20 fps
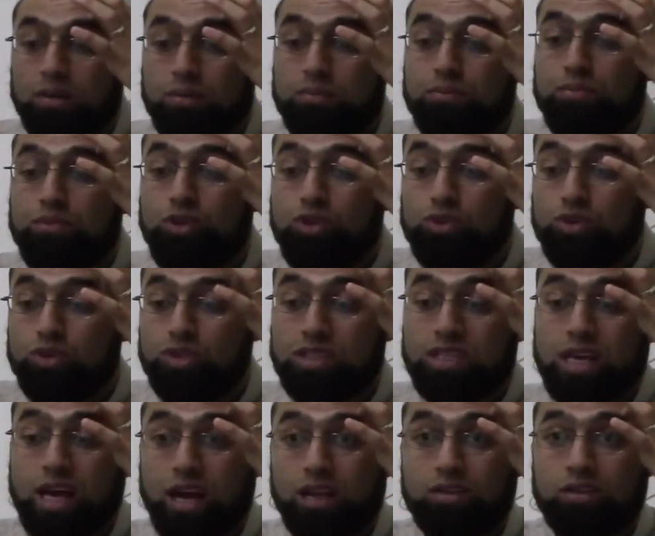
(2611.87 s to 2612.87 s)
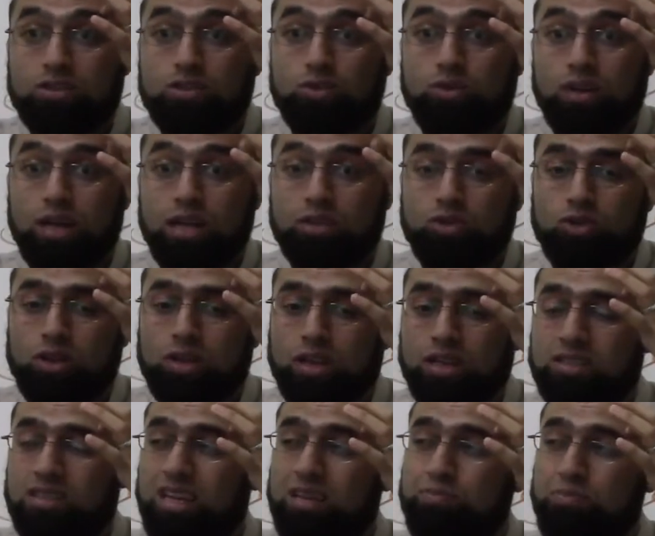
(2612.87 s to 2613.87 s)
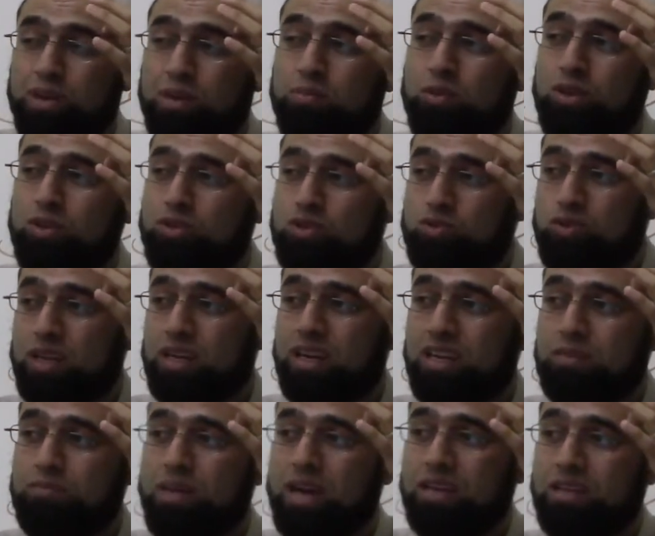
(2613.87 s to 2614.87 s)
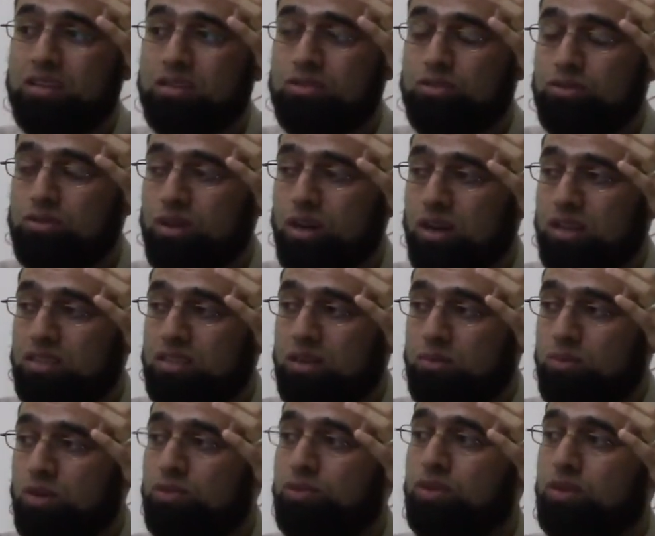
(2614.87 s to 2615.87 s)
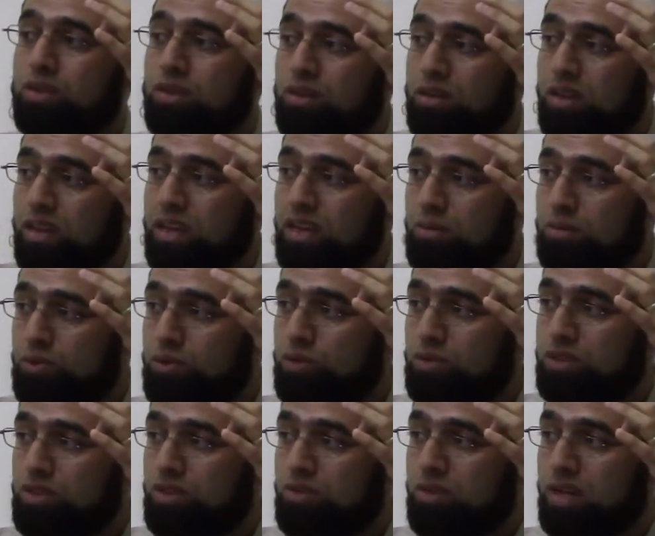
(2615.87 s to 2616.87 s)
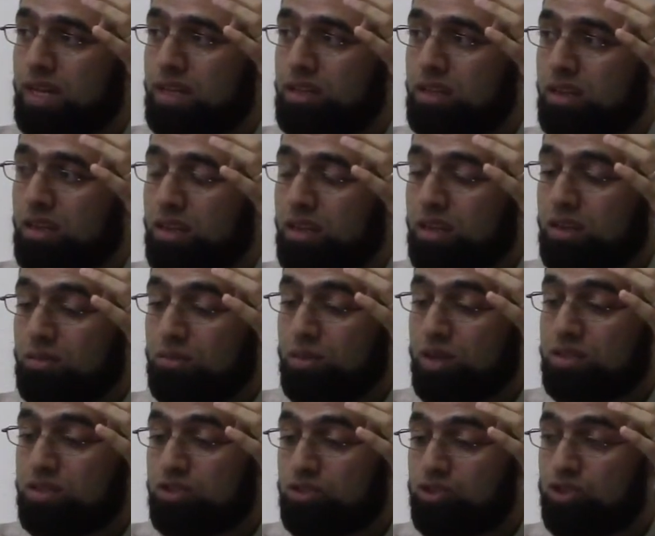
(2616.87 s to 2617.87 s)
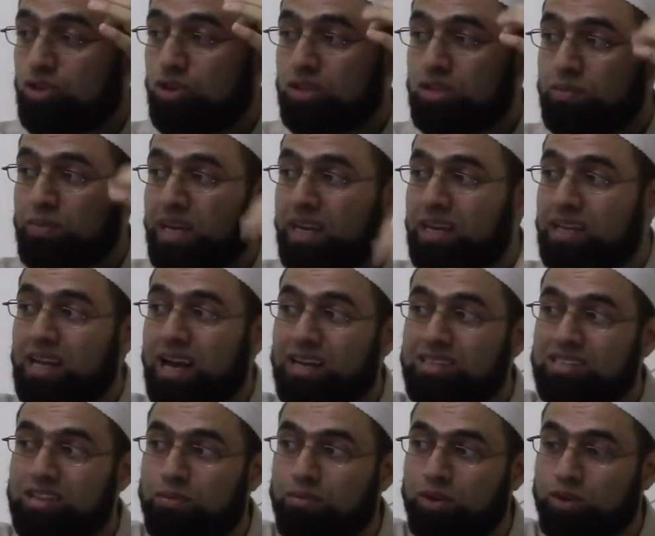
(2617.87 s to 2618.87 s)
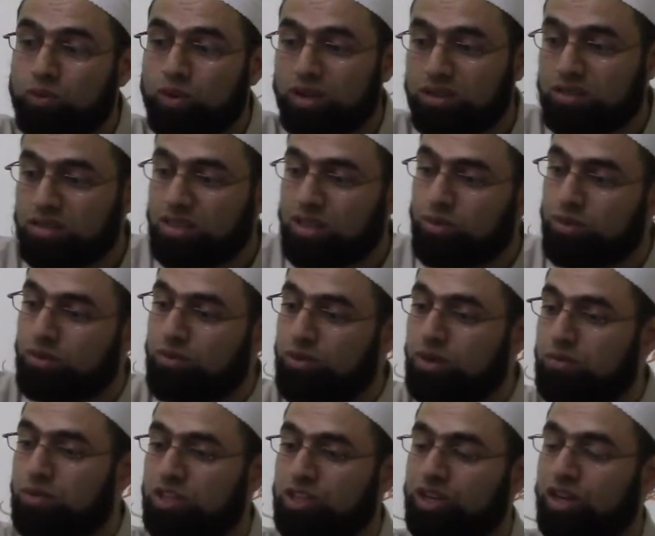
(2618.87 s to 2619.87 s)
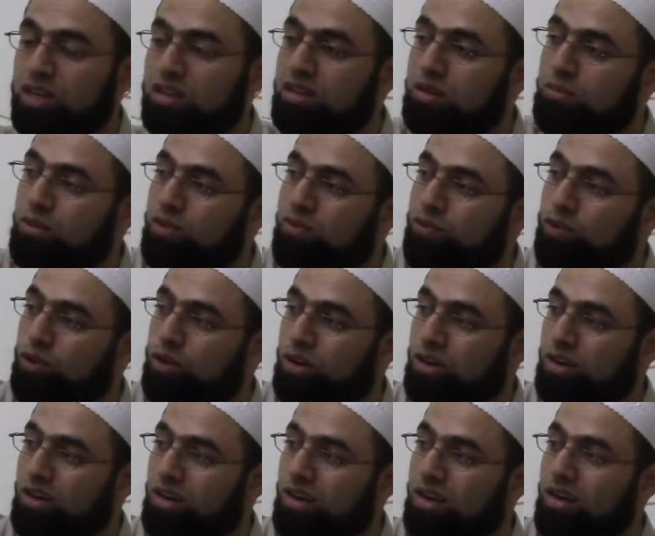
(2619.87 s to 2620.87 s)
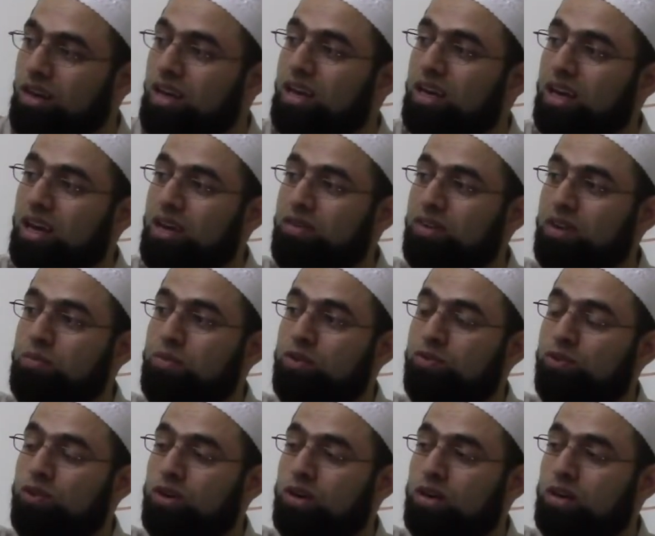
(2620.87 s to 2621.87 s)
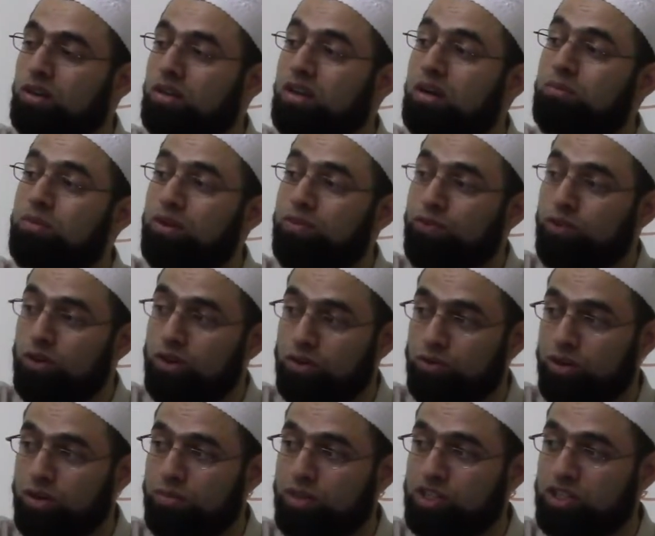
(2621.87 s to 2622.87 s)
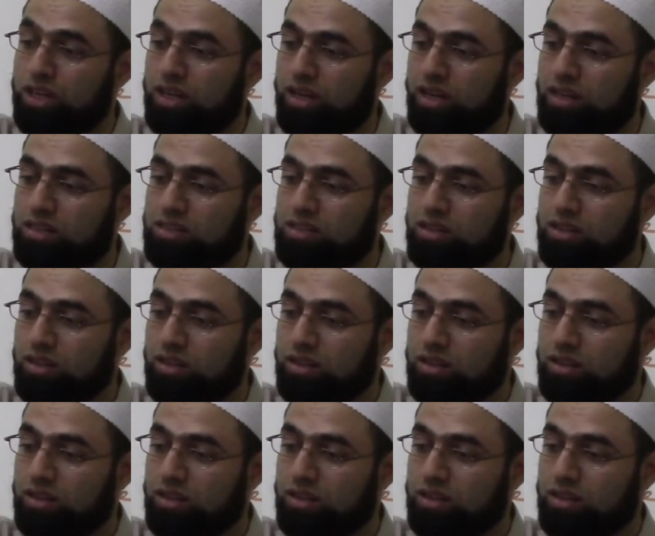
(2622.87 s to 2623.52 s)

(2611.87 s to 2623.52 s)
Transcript: beauty, and Rasulullah told us that people usually get married to someone for their beauty, right? But don't make it as number 1. See, we're mentioning it number 4. Even before number 4, we're mentioning it.